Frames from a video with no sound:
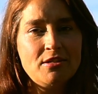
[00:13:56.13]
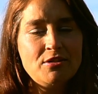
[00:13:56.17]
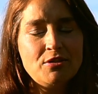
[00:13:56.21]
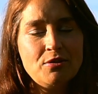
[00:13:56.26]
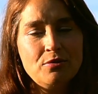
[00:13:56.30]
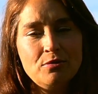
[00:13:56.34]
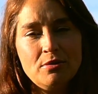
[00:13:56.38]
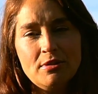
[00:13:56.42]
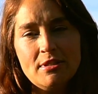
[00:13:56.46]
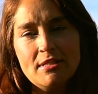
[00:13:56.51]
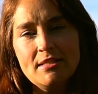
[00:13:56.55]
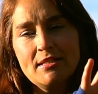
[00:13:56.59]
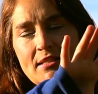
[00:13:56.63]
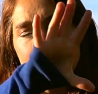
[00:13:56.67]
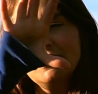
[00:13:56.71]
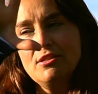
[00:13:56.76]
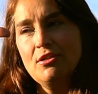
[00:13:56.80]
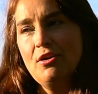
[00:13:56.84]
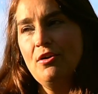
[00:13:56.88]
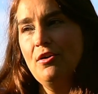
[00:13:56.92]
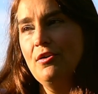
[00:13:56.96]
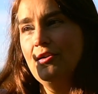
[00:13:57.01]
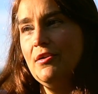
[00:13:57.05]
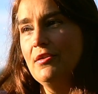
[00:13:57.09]
Don't listen
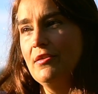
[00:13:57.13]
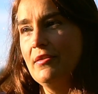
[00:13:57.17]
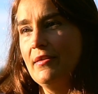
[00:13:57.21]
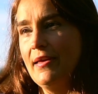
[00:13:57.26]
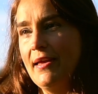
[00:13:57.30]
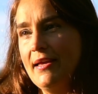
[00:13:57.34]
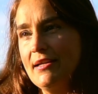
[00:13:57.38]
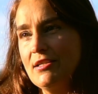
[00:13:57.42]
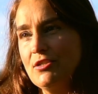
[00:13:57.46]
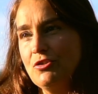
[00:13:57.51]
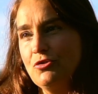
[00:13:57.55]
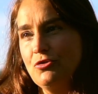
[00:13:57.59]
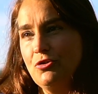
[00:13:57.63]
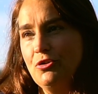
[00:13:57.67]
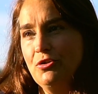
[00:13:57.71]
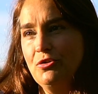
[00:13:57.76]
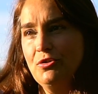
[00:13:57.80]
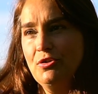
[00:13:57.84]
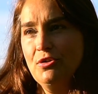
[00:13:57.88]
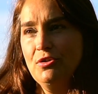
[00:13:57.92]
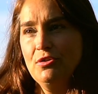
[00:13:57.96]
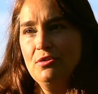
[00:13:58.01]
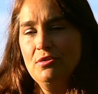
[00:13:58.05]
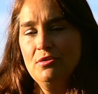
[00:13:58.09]
to all the
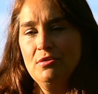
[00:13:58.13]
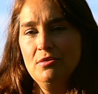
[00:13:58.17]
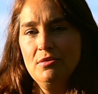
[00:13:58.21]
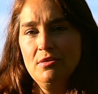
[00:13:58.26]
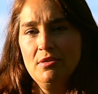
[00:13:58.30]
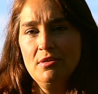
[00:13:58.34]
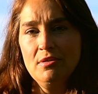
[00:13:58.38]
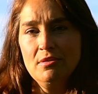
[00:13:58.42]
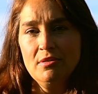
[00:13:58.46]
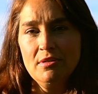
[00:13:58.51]
external.